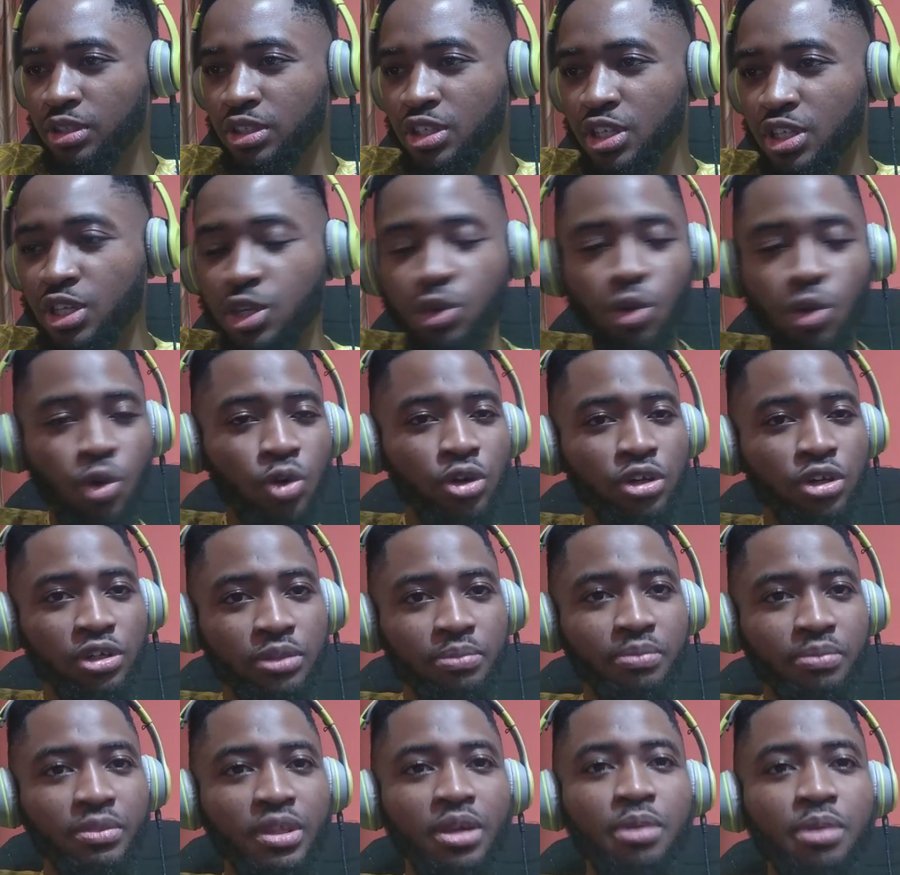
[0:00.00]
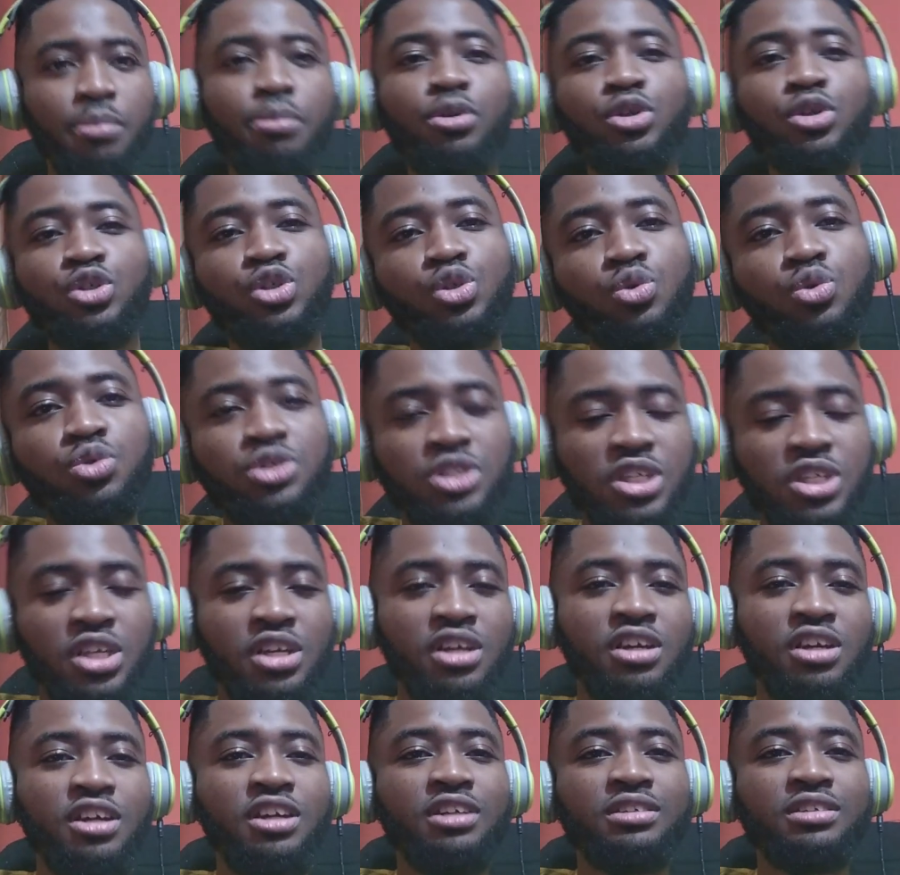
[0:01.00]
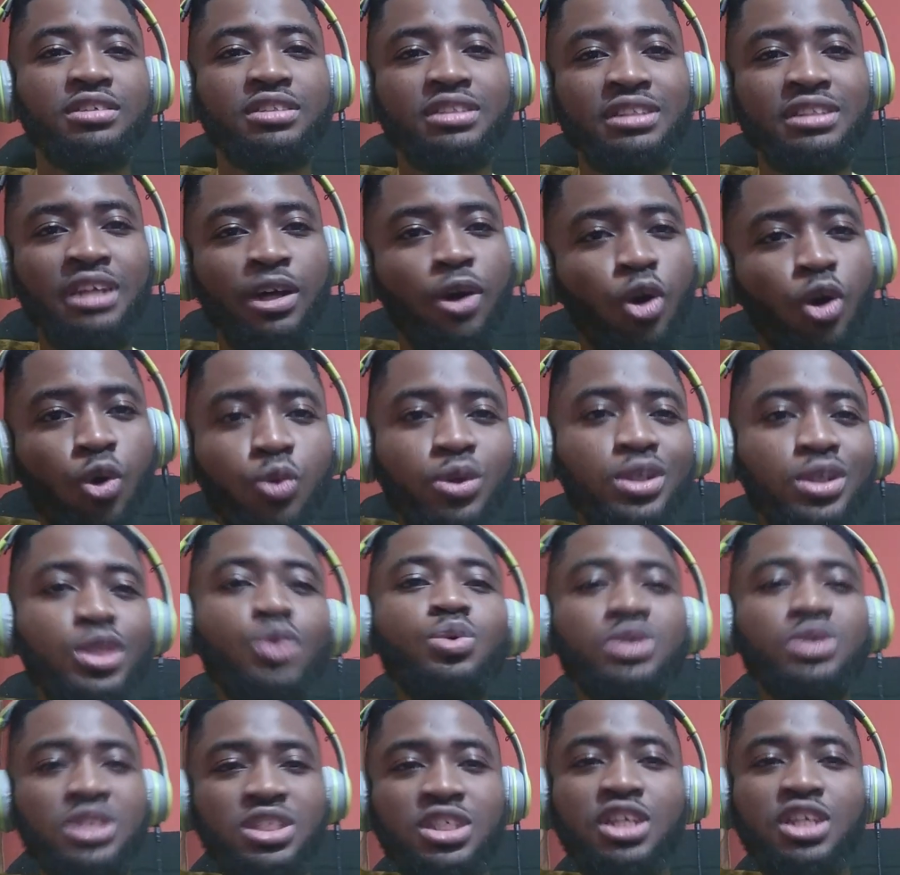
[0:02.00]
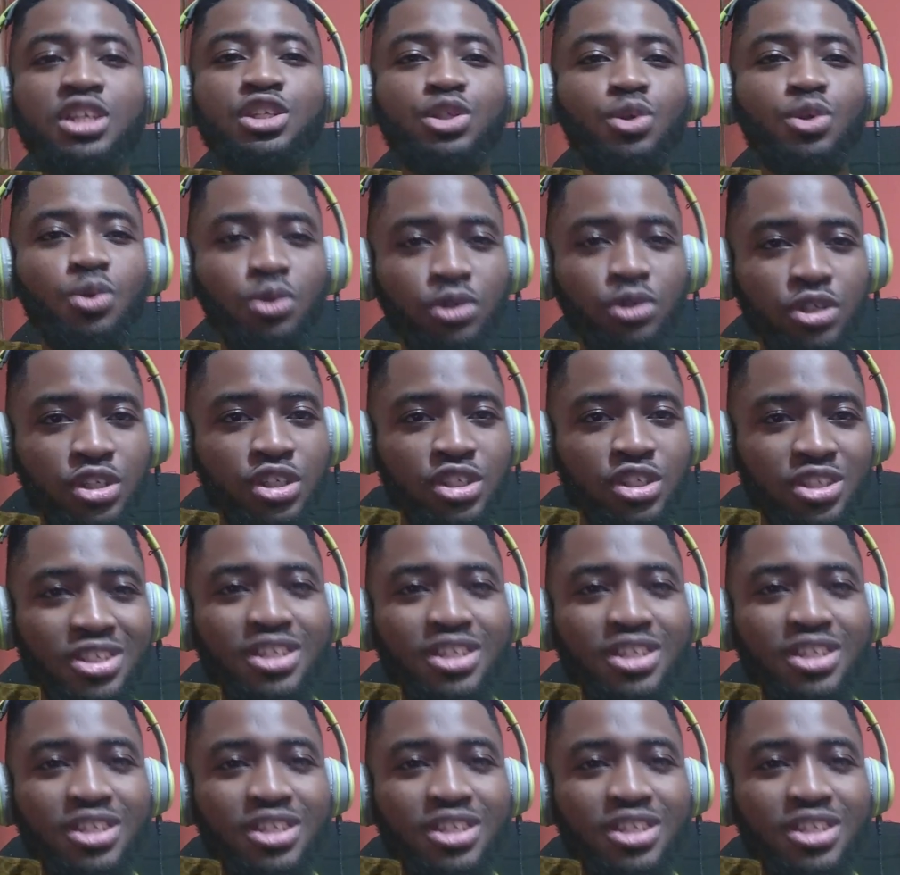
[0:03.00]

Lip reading: King Kong, but you say that all we do is sing songs.